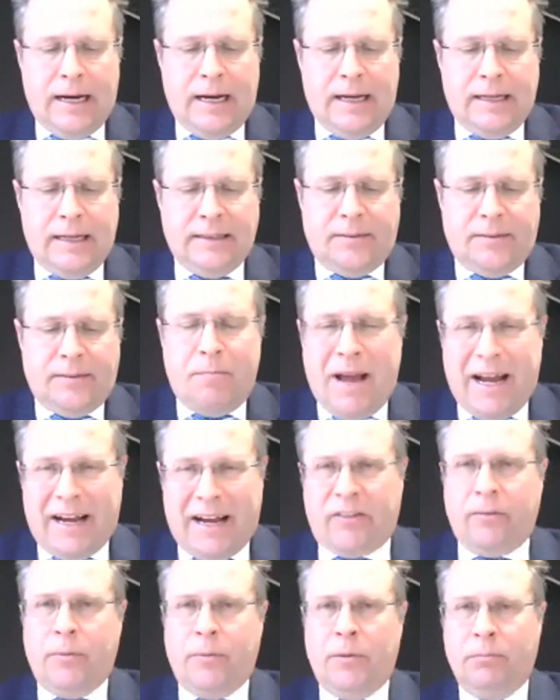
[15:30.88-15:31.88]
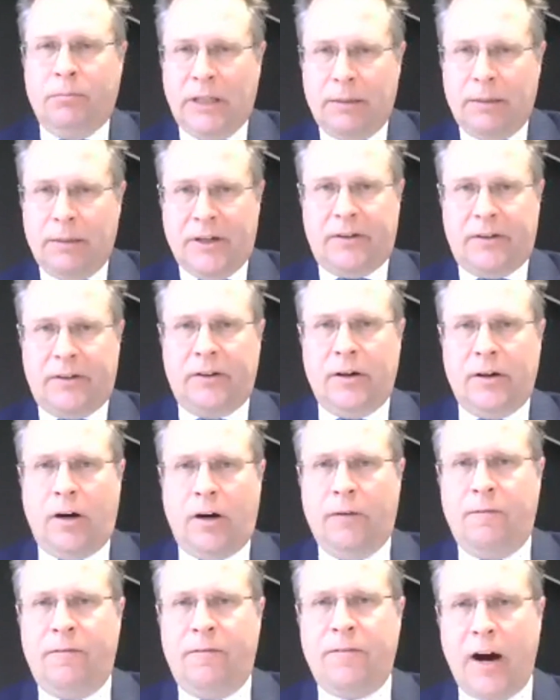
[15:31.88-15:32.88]
is a maximum limit
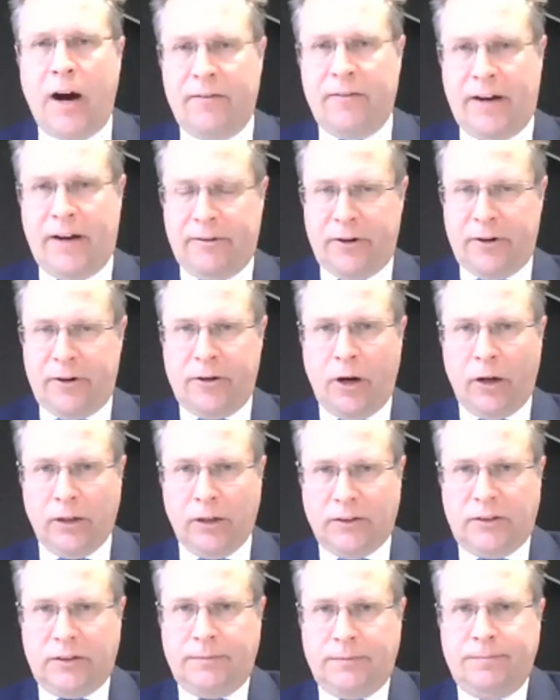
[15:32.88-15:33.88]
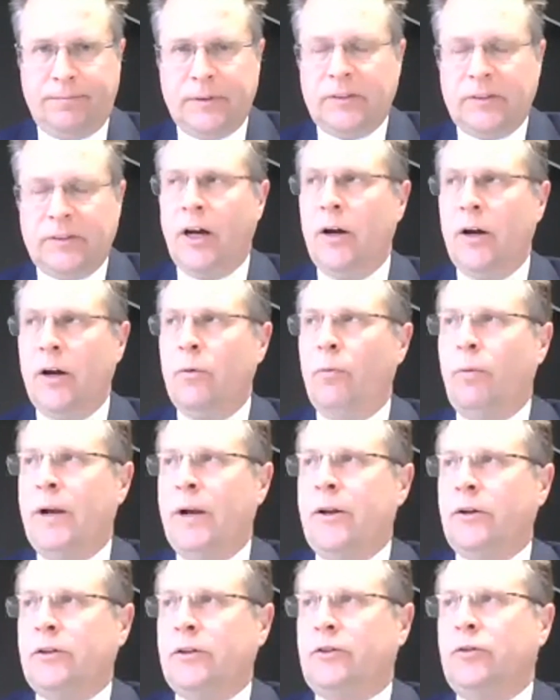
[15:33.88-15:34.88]
of $500. So we're
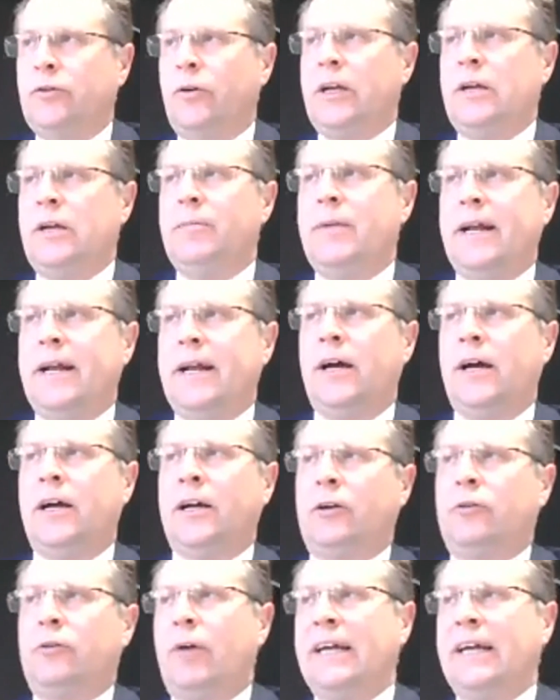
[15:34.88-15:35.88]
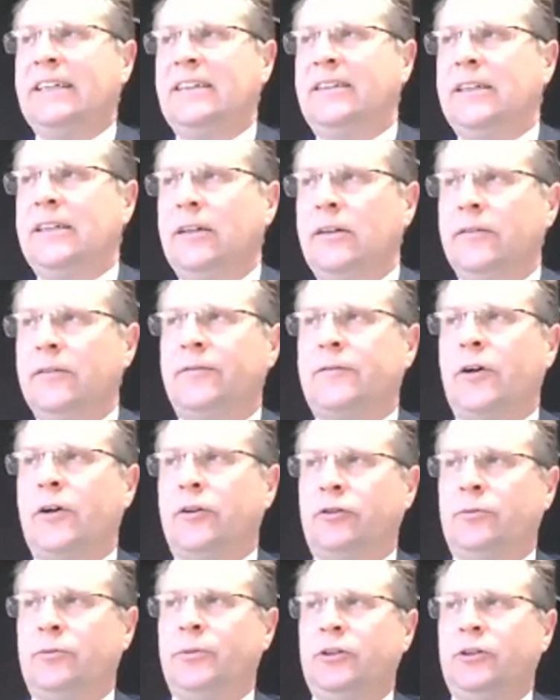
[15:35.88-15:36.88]
not talking about a great deal of
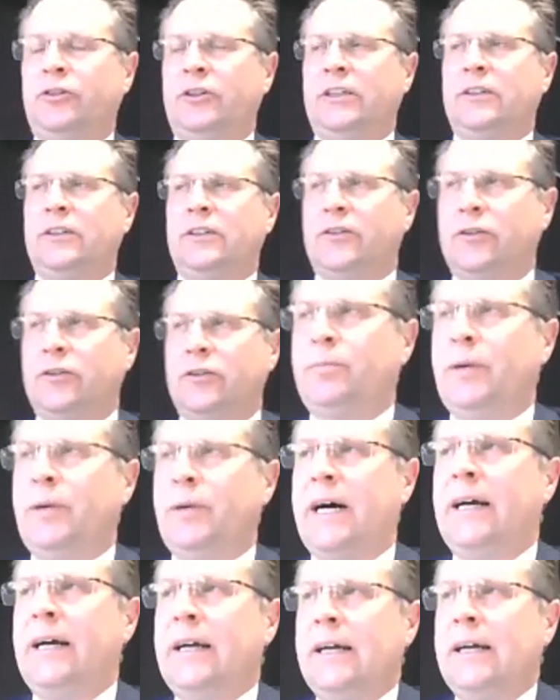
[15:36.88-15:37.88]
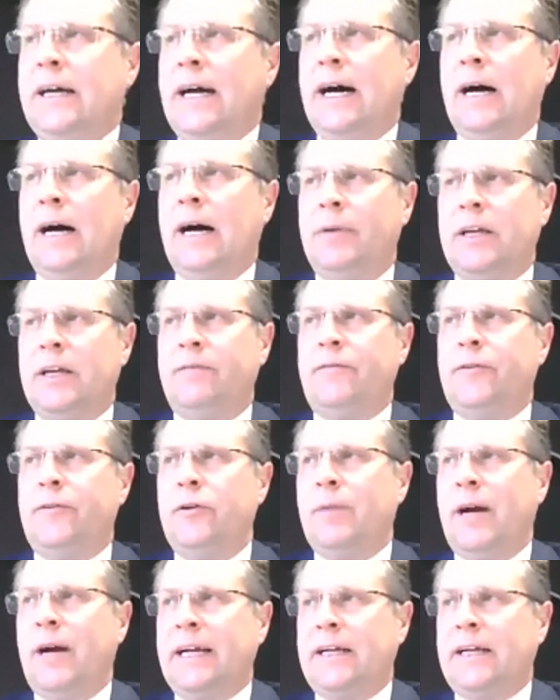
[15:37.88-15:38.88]
contribution into super. If
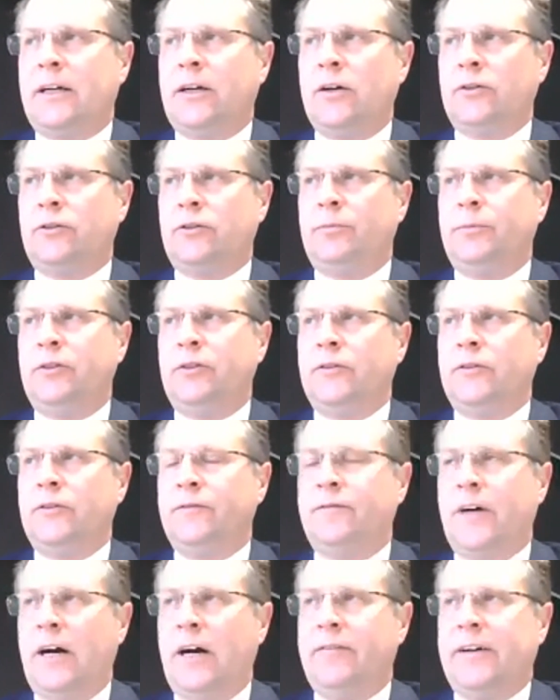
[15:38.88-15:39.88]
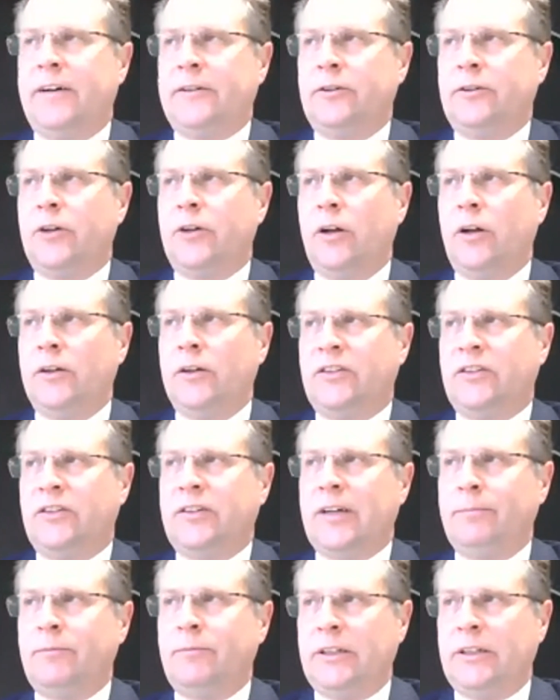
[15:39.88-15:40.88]
you make a contribution of $500
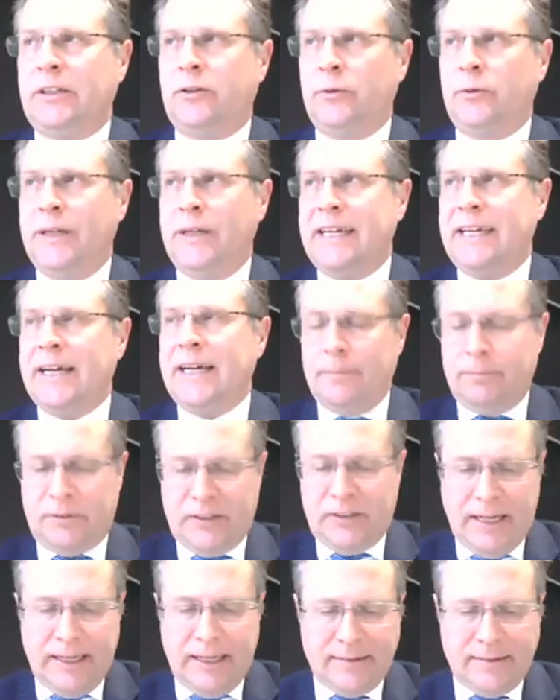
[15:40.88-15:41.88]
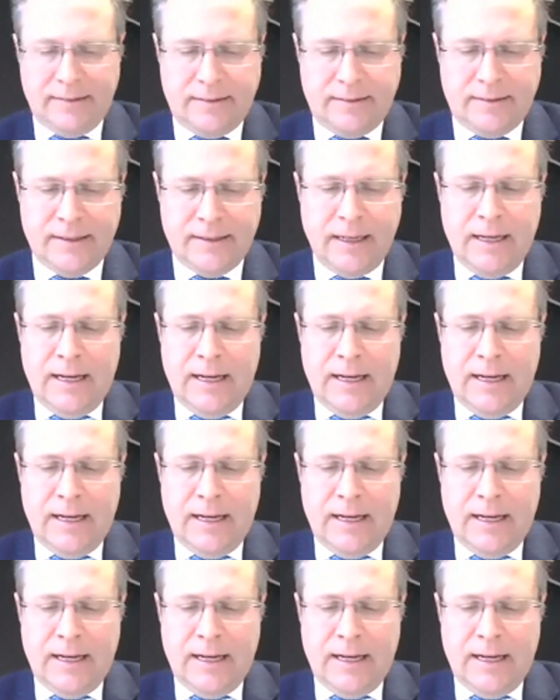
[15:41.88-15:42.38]
subject to income tests,